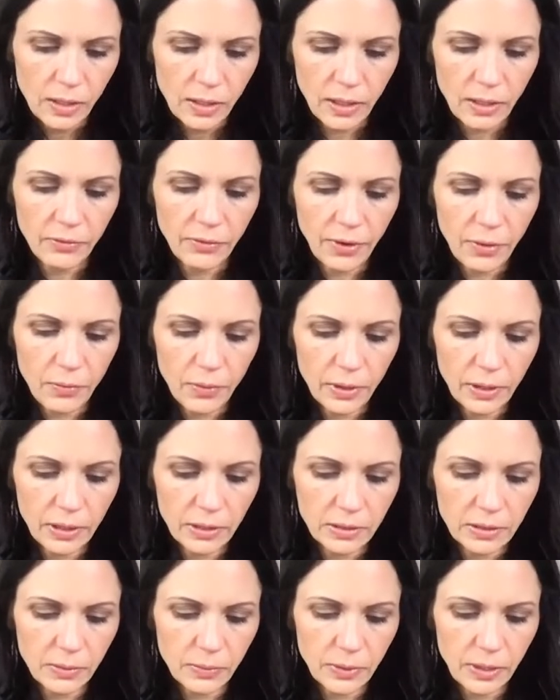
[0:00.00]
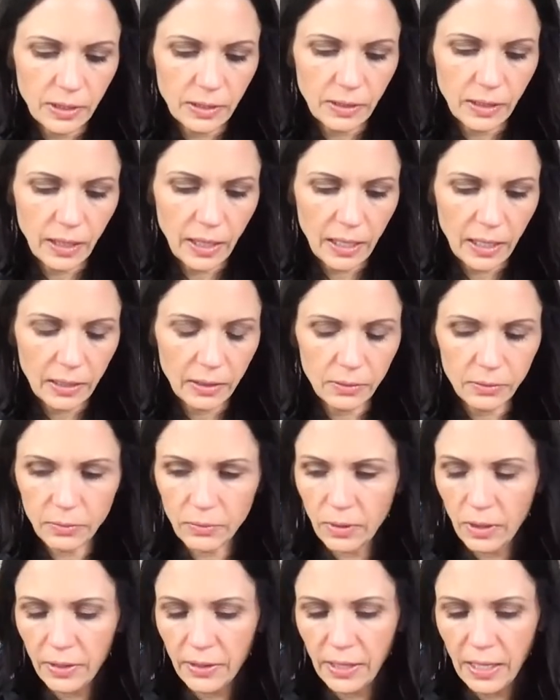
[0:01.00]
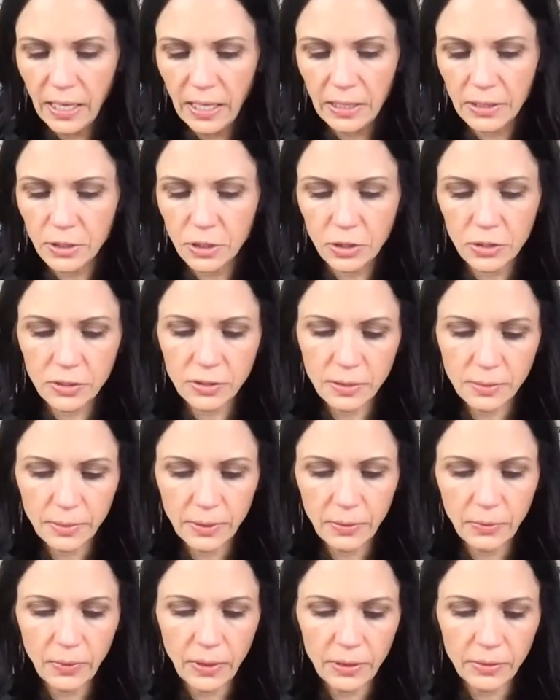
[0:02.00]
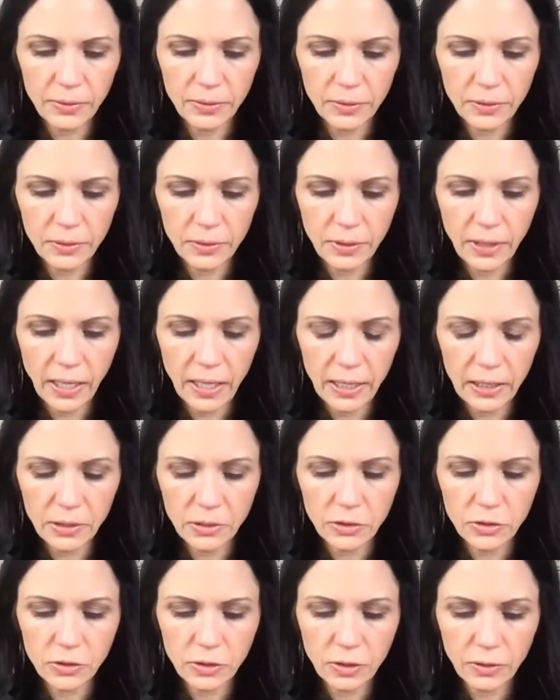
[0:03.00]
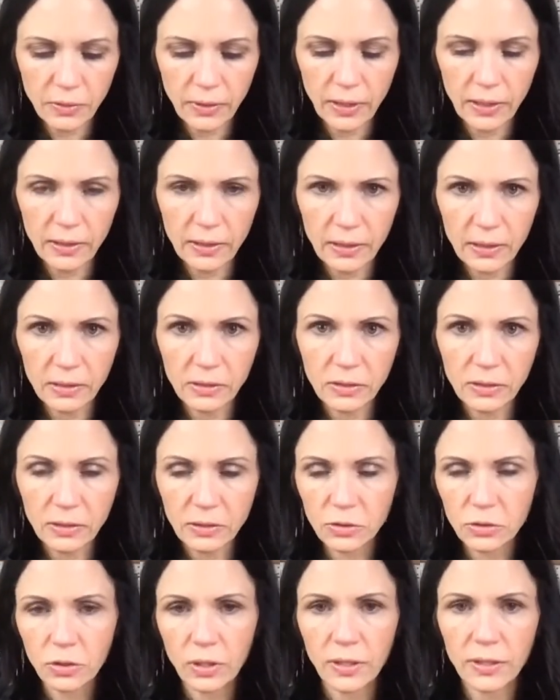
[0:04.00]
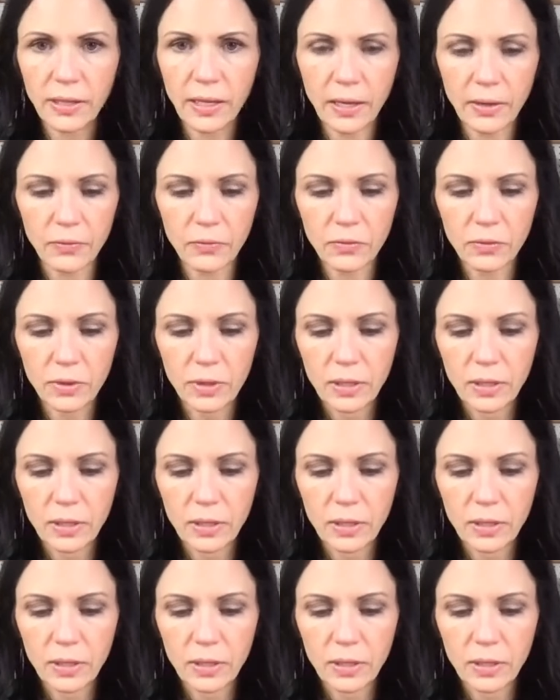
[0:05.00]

Like if I want it to be like on the edges to be weathered, I can just go like this. Let's try that.